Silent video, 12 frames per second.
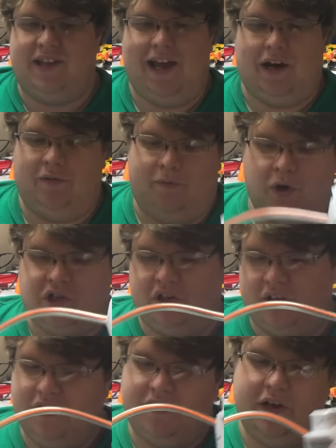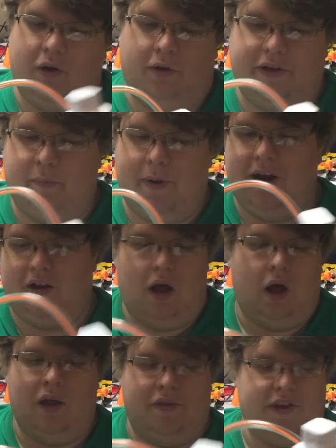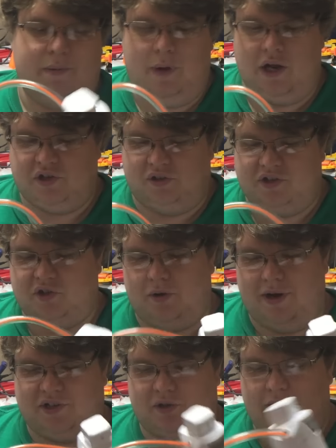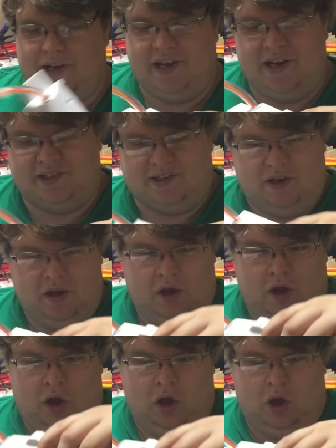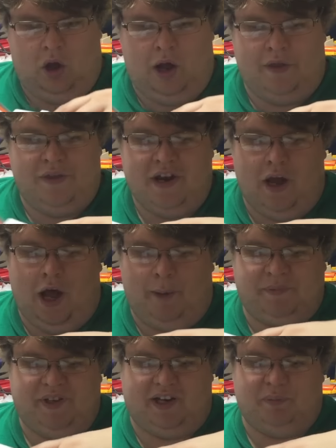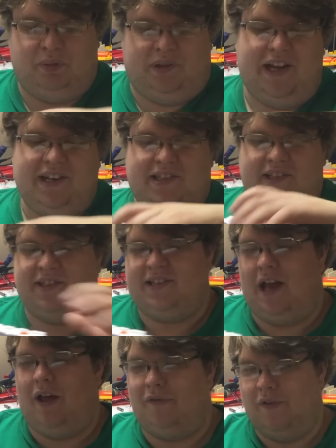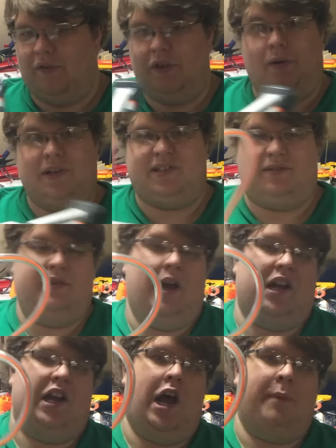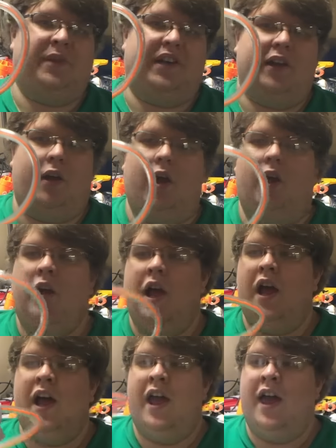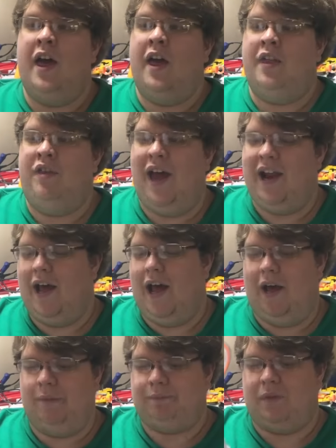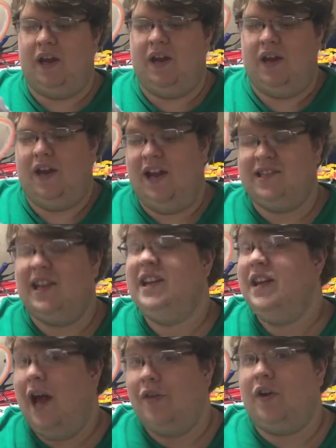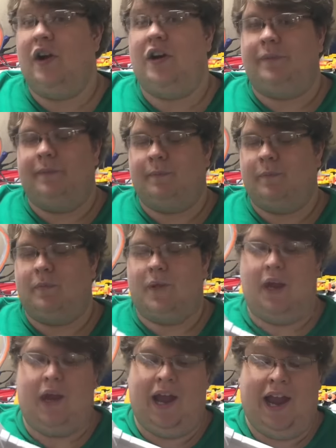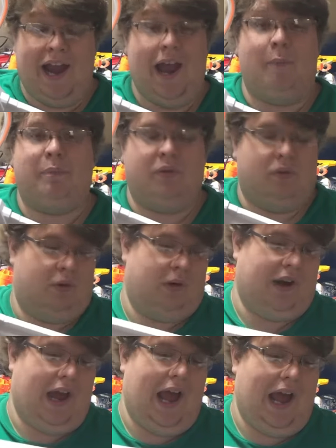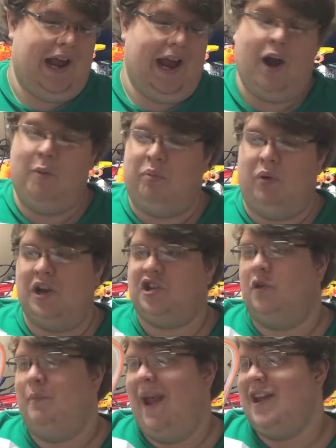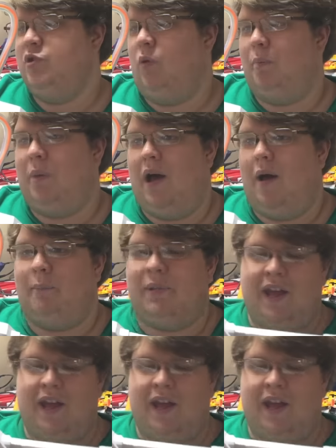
that, unfortunately, the only rail on the Modulus Tri-Strike is on the optic place itself, even though it's not an optic at all. That is another HAMP, or high air pressure manual pump,